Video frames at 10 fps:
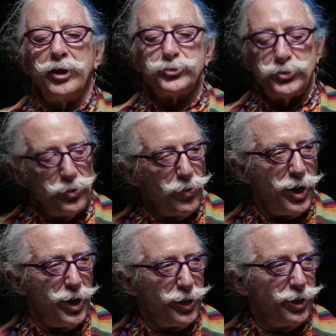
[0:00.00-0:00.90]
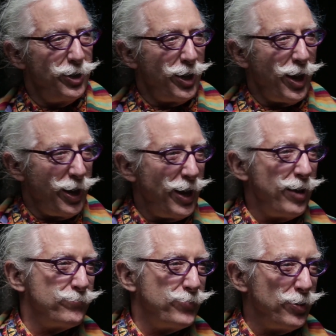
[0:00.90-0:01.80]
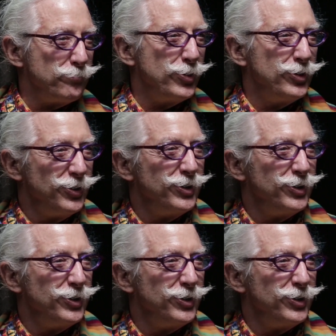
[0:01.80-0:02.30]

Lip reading: so I have them